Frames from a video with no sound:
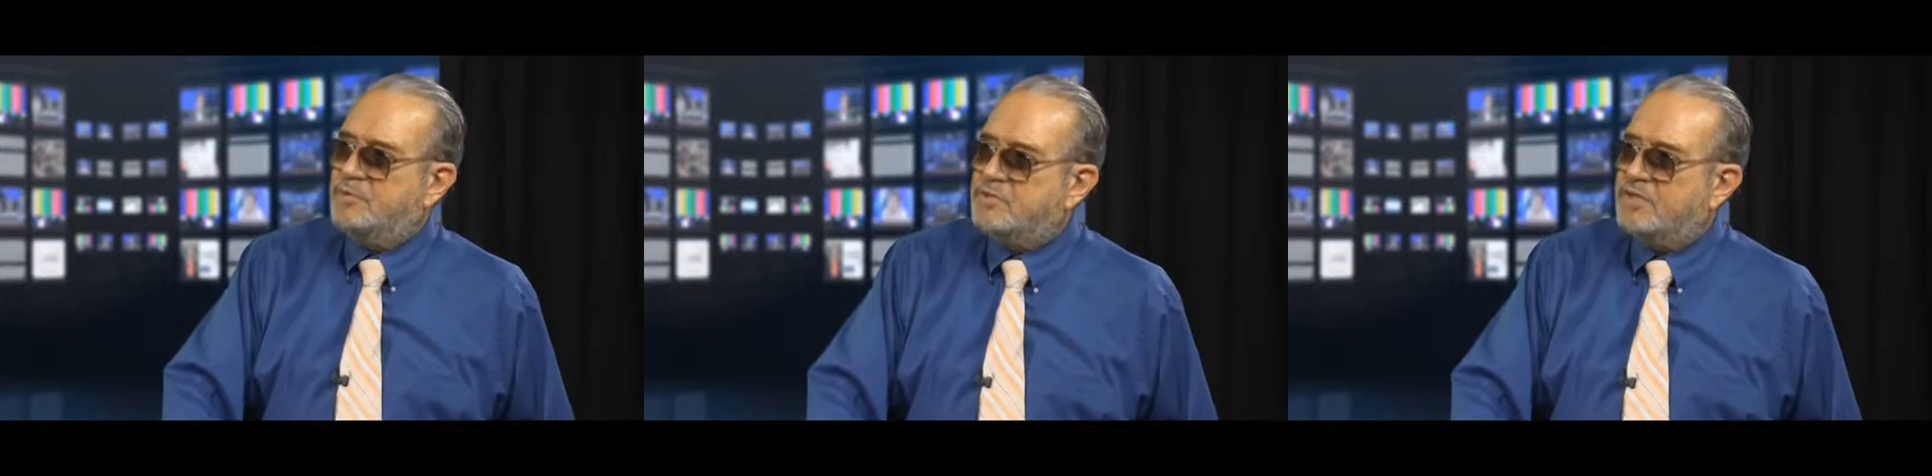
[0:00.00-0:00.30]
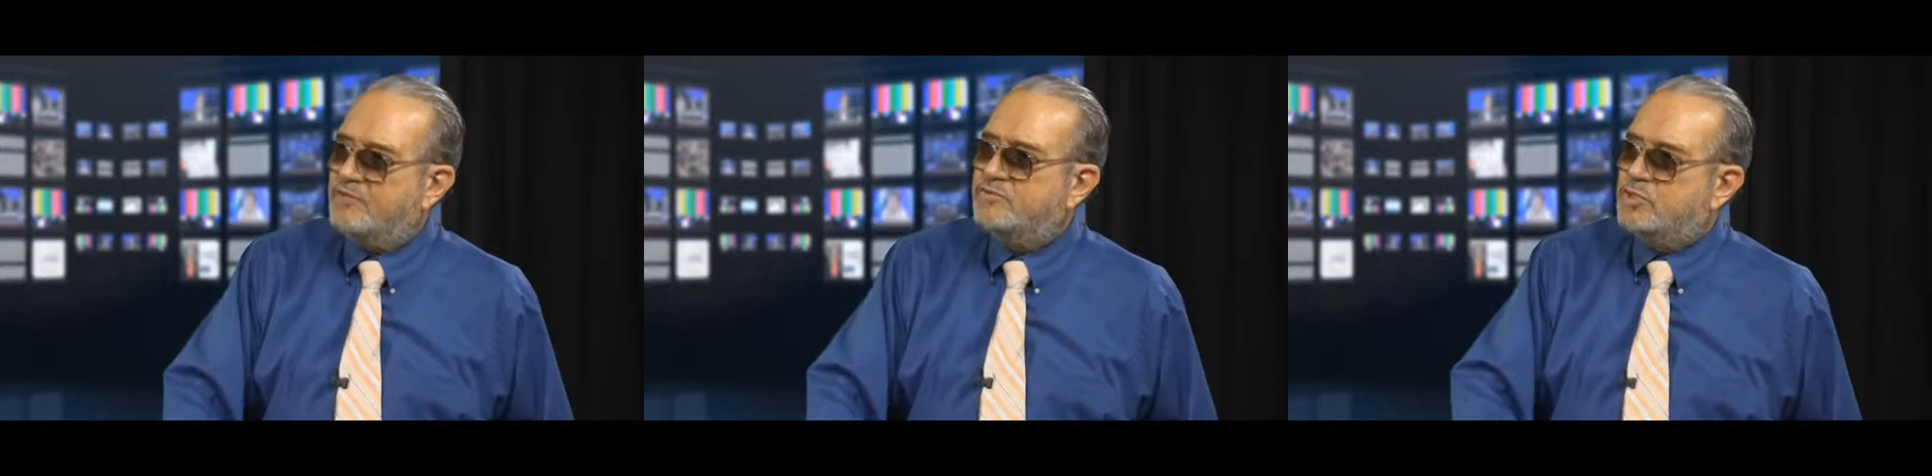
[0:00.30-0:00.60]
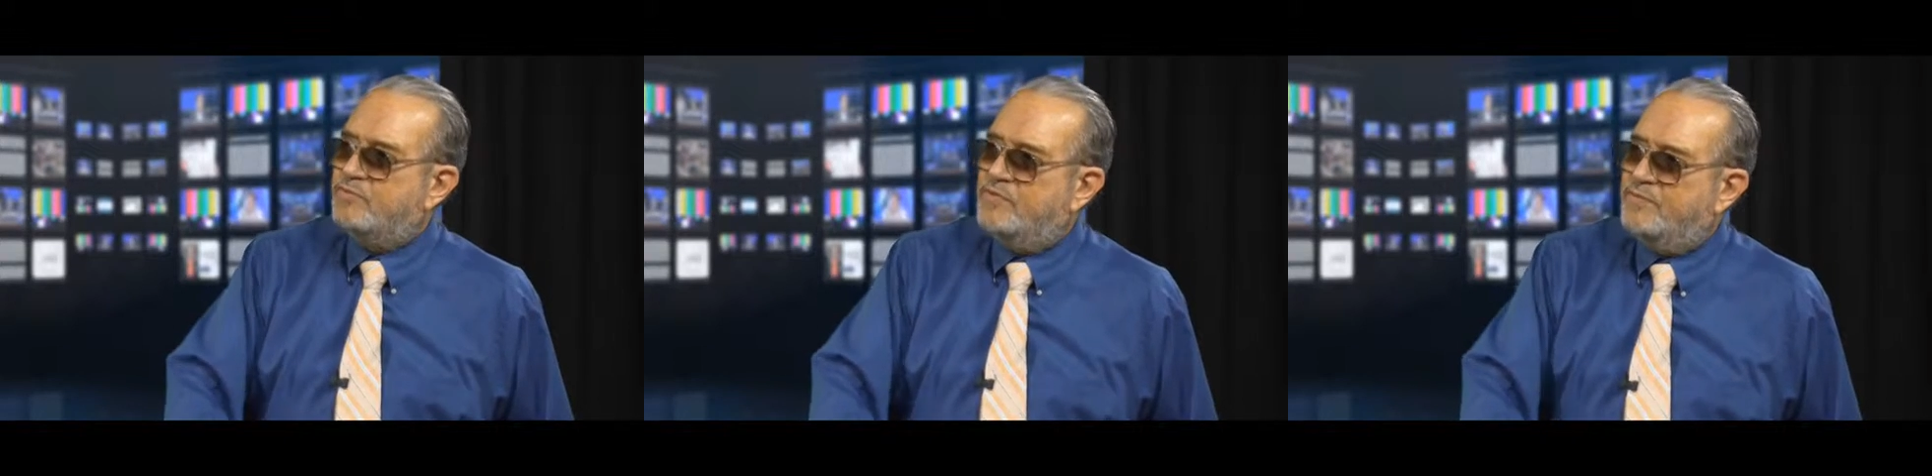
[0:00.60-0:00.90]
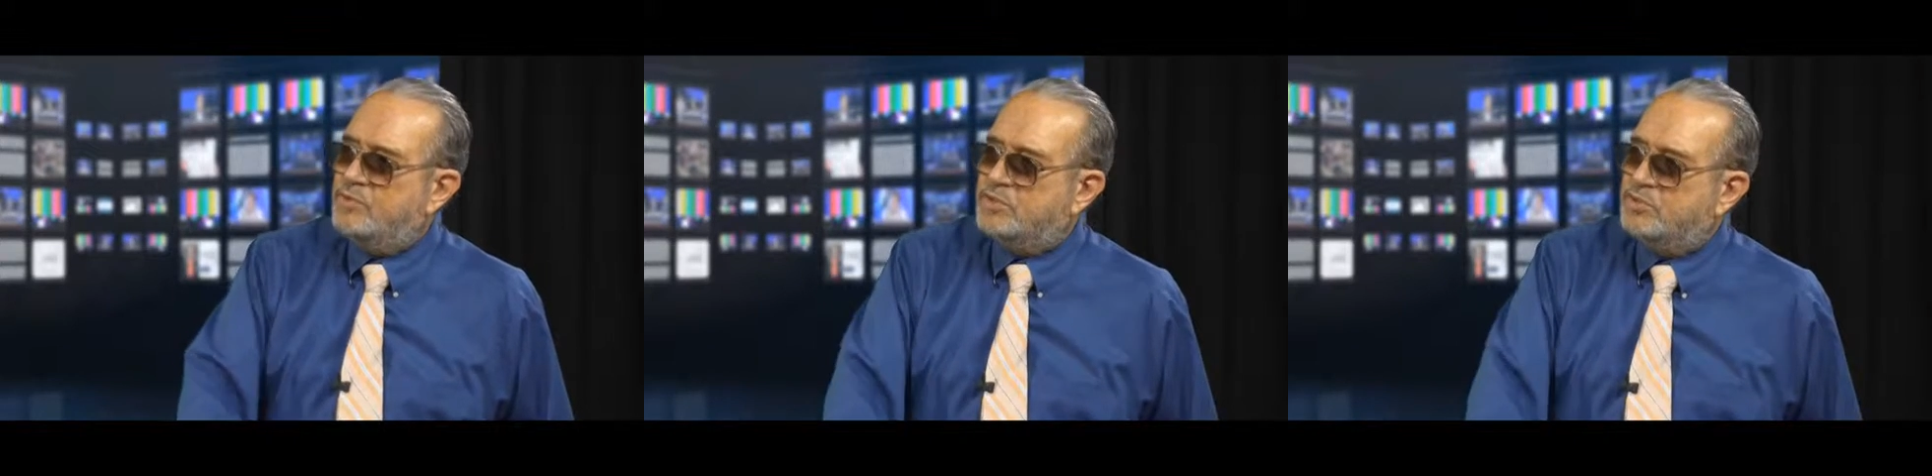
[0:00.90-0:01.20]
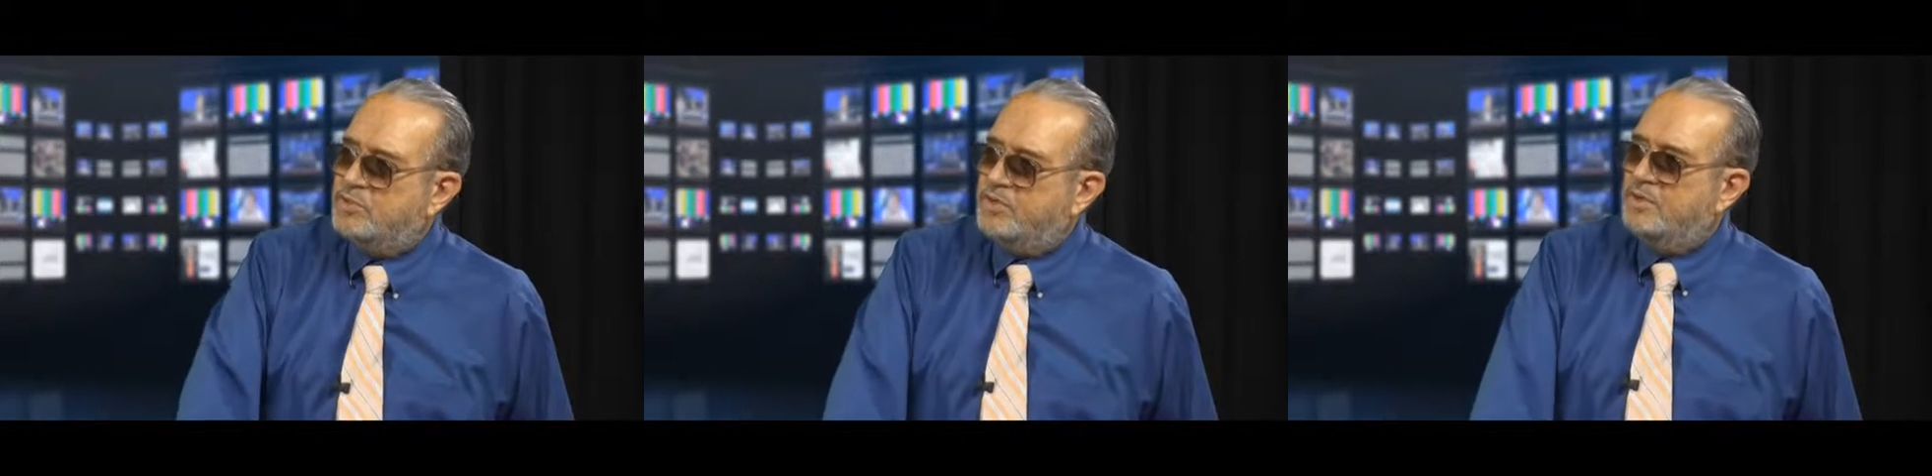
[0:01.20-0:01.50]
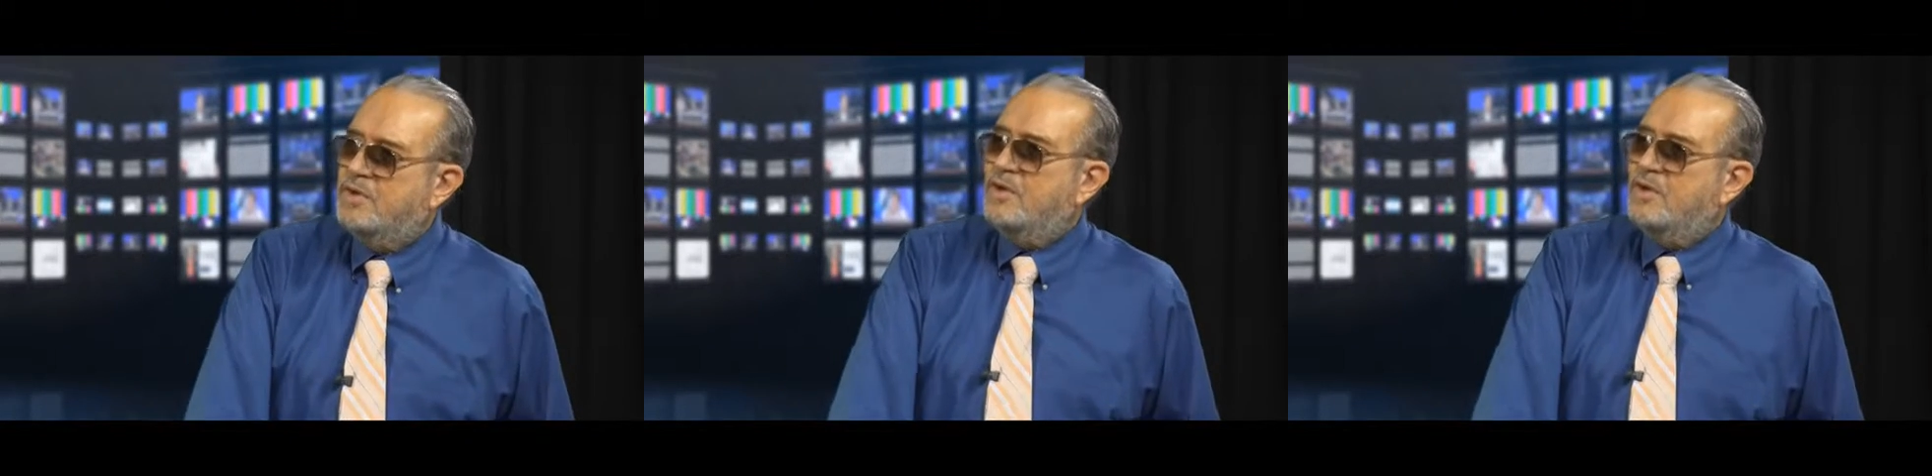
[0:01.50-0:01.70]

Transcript: themselves just refuse to do it?